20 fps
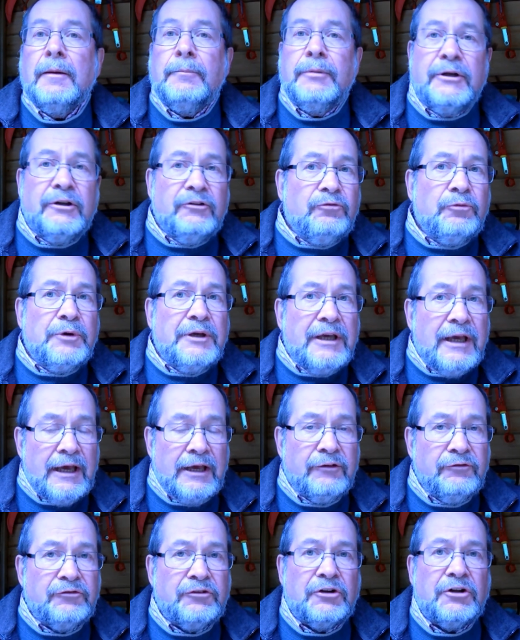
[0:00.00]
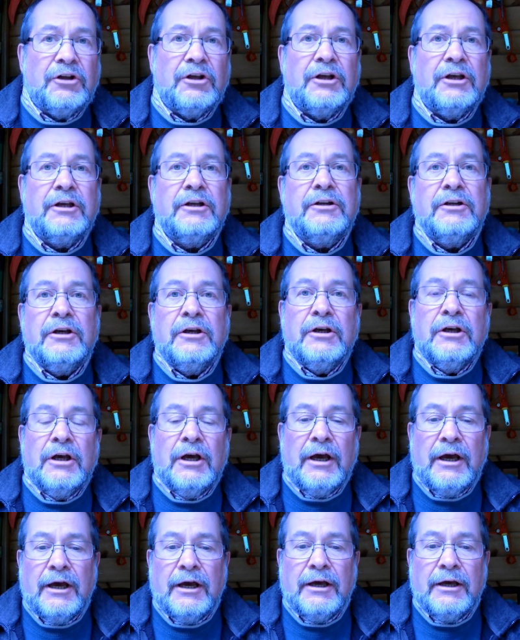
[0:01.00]
But if we have died,
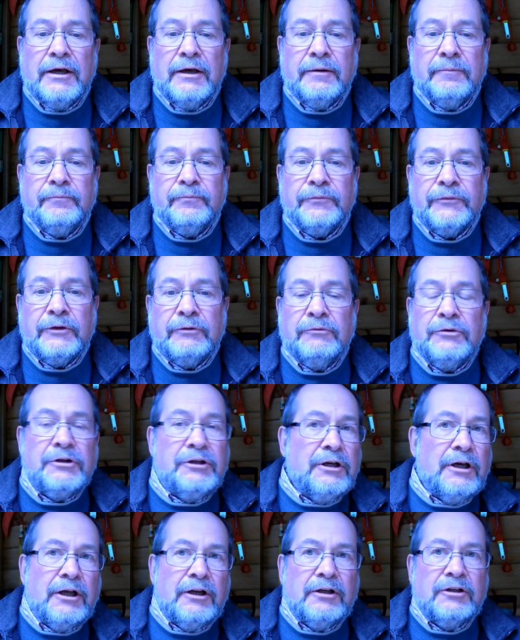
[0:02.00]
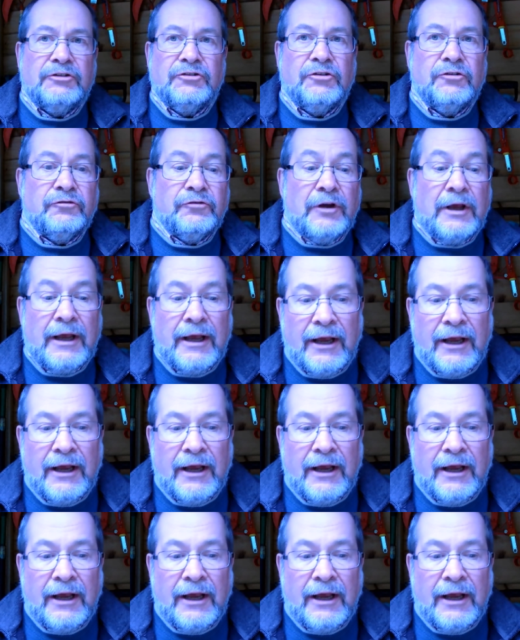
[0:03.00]
regardless of